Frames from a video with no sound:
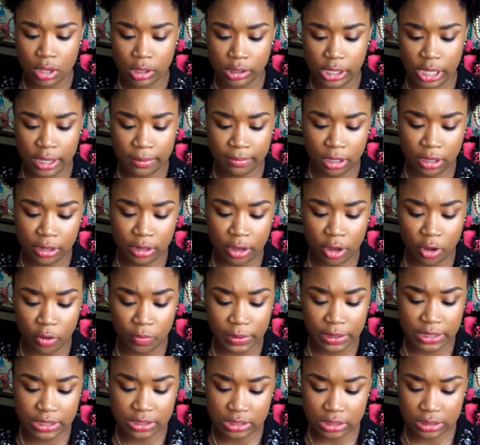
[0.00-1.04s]
let me know,
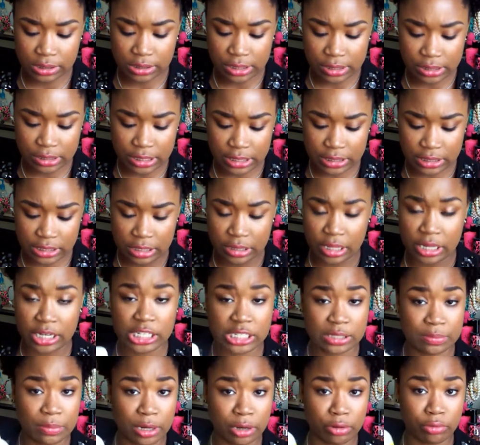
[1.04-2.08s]
because this does not say that
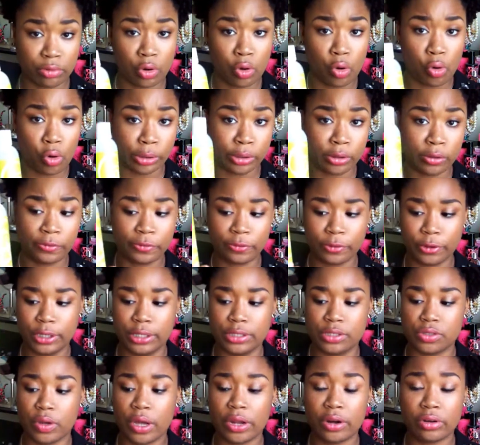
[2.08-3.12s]
it's mineral oil free,
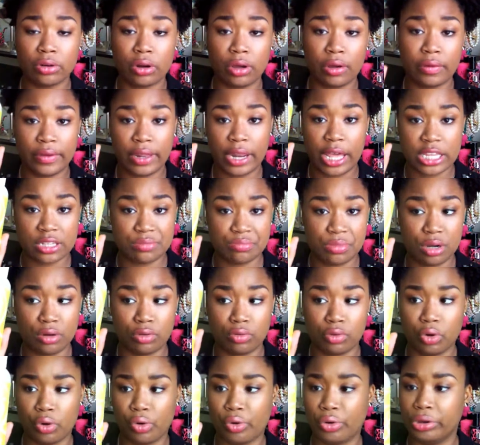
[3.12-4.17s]
so I don't know if it has
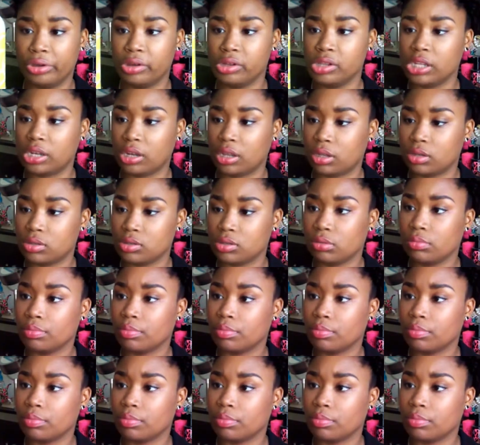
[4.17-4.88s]
mineral oil in it.